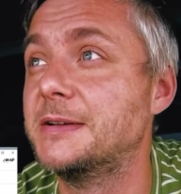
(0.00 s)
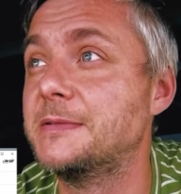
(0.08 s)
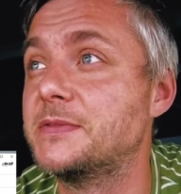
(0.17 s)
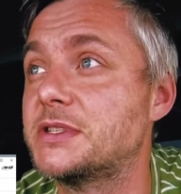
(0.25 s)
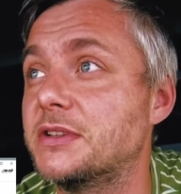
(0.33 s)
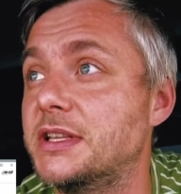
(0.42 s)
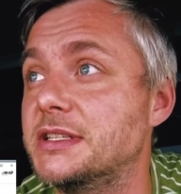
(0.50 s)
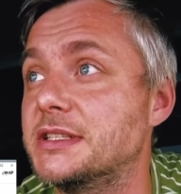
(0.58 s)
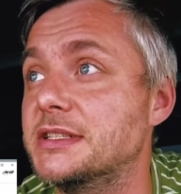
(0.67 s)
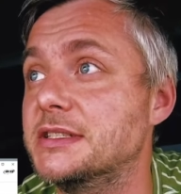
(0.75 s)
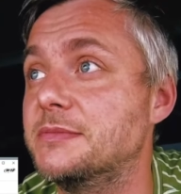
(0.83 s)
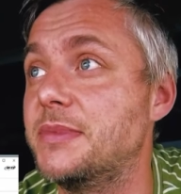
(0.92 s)
so this
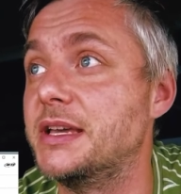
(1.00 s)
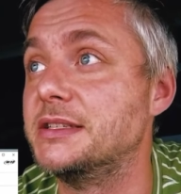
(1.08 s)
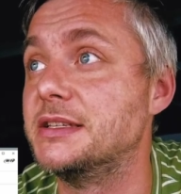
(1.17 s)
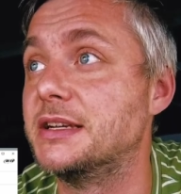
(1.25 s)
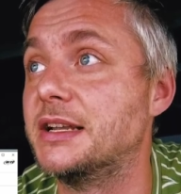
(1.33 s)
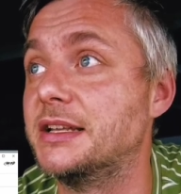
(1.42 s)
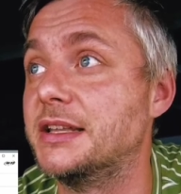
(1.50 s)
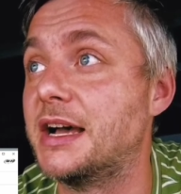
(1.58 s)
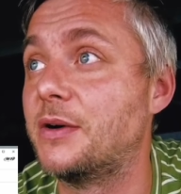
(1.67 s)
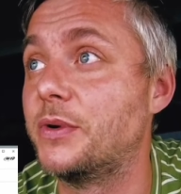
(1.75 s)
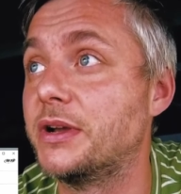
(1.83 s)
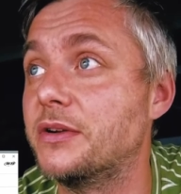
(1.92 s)
is basically,
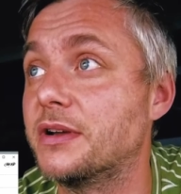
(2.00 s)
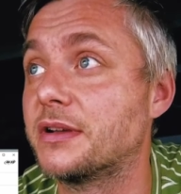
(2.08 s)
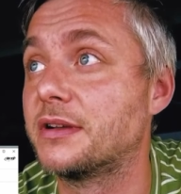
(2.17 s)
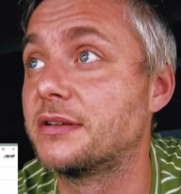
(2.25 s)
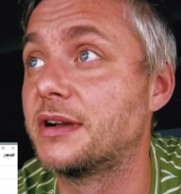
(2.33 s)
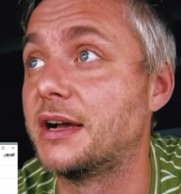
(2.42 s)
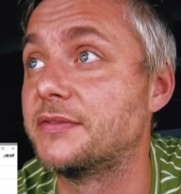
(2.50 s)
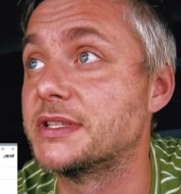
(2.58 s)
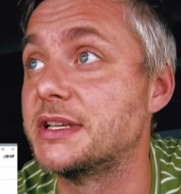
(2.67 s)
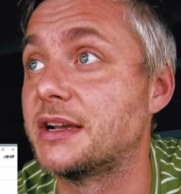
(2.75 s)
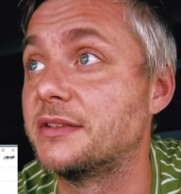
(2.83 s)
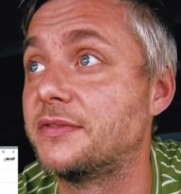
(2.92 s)
now we're going half a
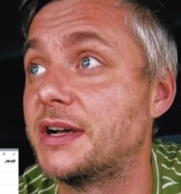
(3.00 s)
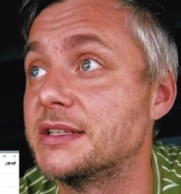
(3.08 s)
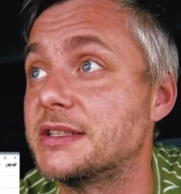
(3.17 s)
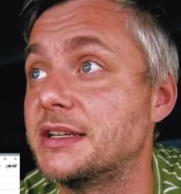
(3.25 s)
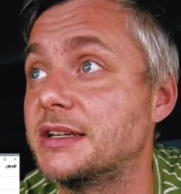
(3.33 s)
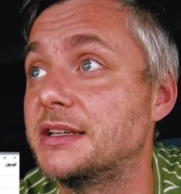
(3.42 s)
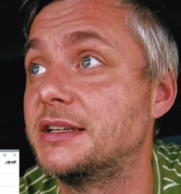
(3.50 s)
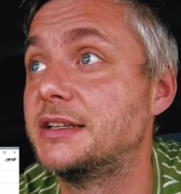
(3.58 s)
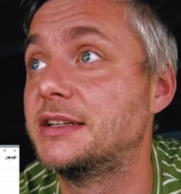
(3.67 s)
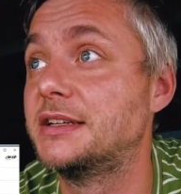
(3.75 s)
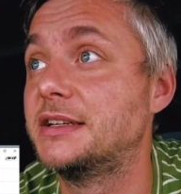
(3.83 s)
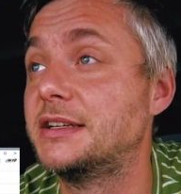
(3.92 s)
second faster,
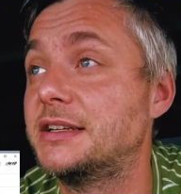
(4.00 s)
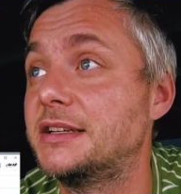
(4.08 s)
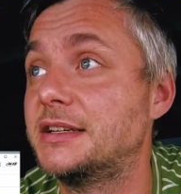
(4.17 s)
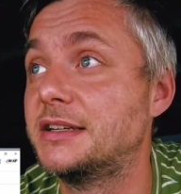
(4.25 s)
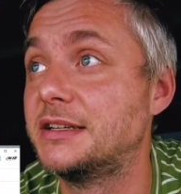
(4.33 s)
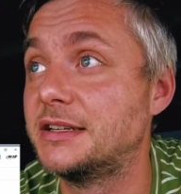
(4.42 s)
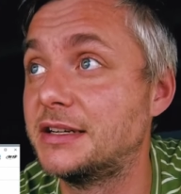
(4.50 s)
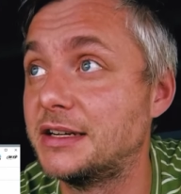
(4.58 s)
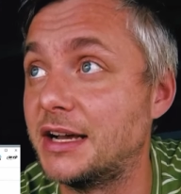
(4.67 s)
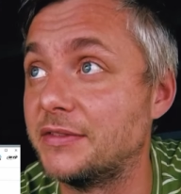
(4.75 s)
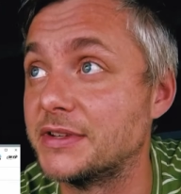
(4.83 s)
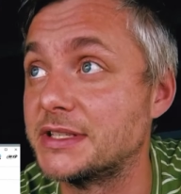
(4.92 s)

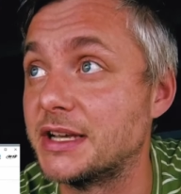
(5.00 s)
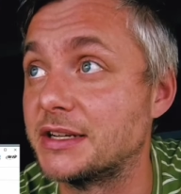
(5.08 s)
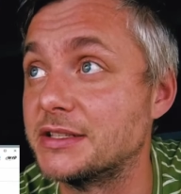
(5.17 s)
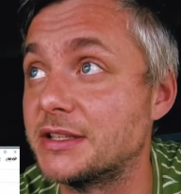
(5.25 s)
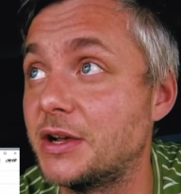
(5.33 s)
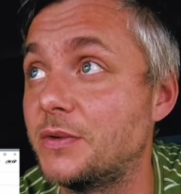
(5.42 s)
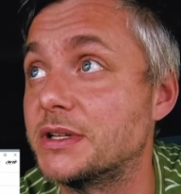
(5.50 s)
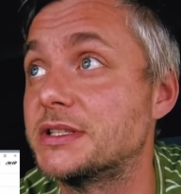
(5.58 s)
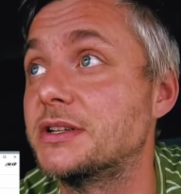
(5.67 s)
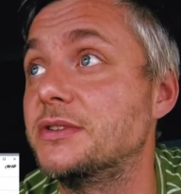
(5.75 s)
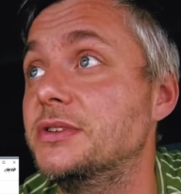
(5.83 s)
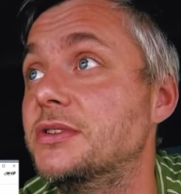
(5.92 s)
half a second slower.
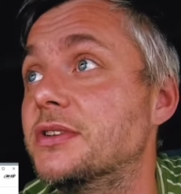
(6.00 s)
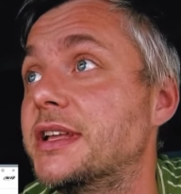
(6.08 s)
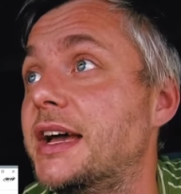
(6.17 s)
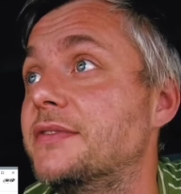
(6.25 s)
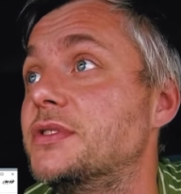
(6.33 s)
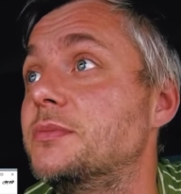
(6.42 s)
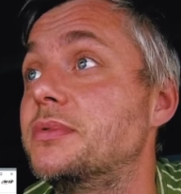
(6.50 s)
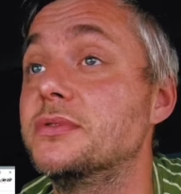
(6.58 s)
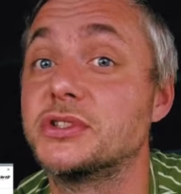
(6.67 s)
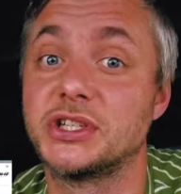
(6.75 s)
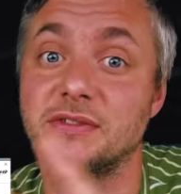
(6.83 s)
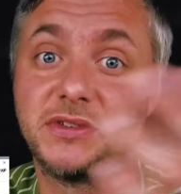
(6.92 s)
So you don't have to
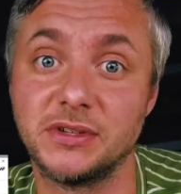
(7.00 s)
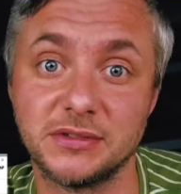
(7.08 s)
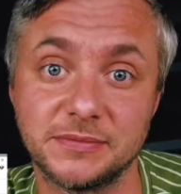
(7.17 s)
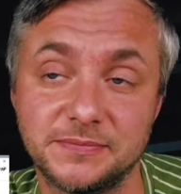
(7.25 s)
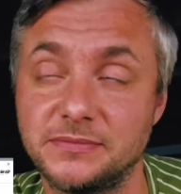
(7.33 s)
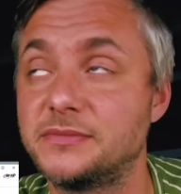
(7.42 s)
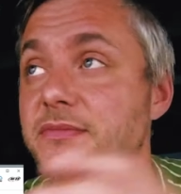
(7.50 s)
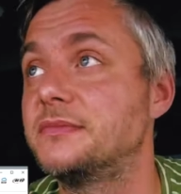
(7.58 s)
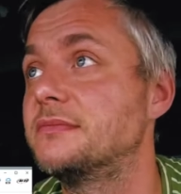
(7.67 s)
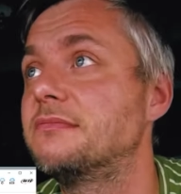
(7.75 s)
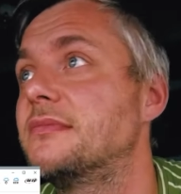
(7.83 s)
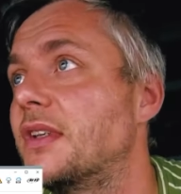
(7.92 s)
push if you're
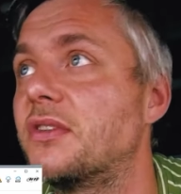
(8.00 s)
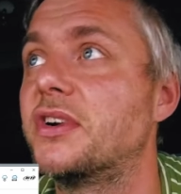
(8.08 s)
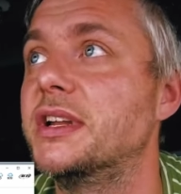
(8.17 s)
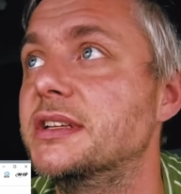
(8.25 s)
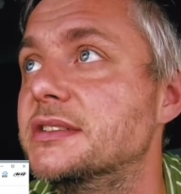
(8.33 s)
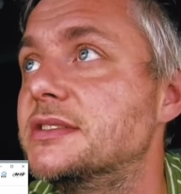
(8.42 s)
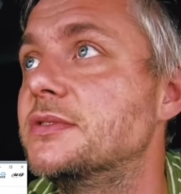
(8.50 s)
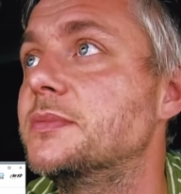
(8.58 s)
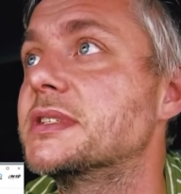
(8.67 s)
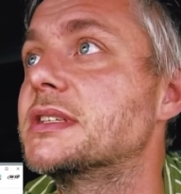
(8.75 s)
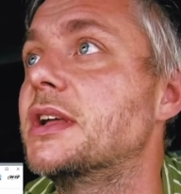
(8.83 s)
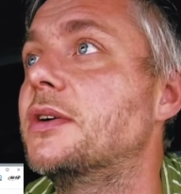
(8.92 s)
already
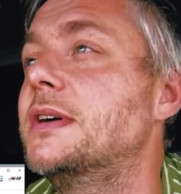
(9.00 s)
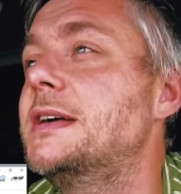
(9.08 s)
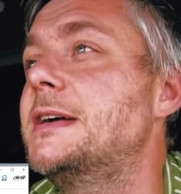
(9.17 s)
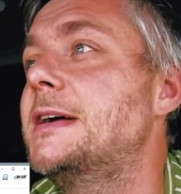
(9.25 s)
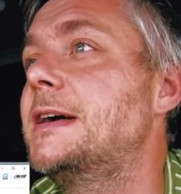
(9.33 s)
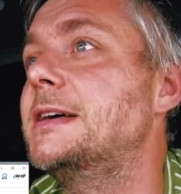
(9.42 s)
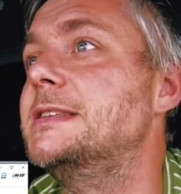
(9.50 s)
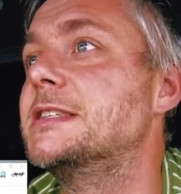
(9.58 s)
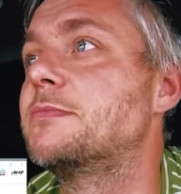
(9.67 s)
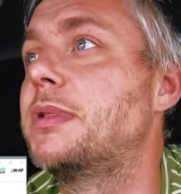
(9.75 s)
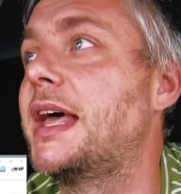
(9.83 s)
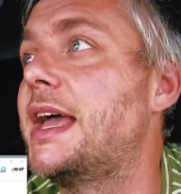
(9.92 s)
super slow.
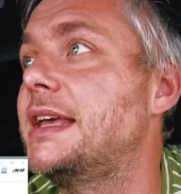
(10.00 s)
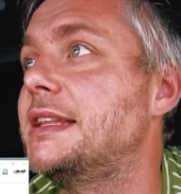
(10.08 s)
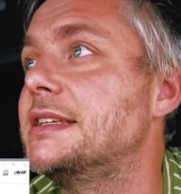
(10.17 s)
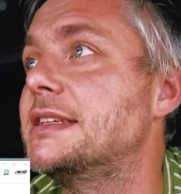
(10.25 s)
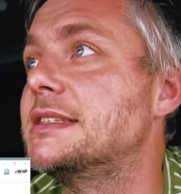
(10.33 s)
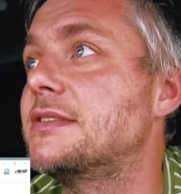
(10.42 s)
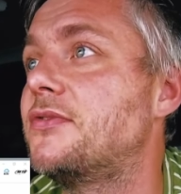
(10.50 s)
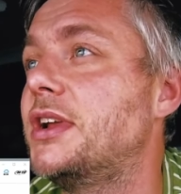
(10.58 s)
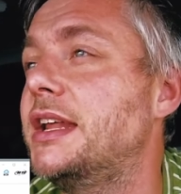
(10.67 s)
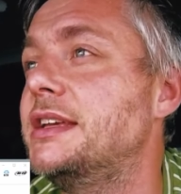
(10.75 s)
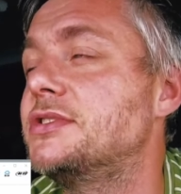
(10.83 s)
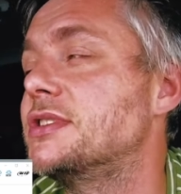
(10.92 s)
Display, this is a
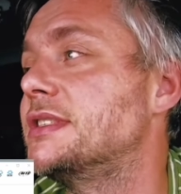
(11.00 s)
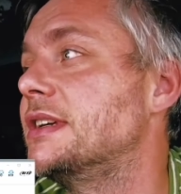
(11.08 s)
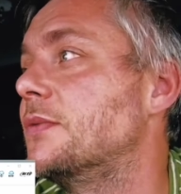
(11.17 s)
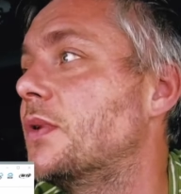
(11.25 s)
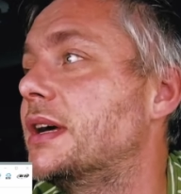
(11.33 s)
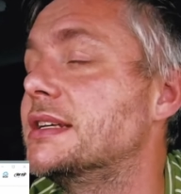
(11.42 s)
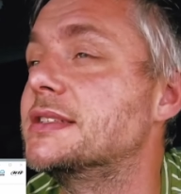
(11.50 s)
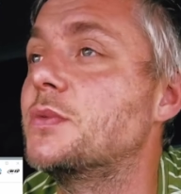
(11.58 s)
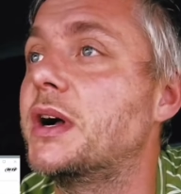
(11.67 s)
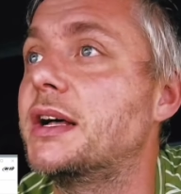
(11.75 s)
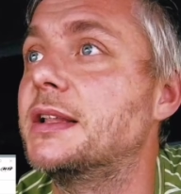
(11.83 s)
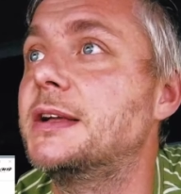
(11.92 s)
really interesting one as
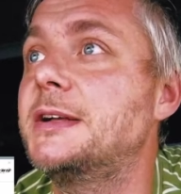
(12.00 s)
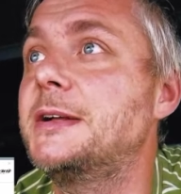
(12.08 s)
well.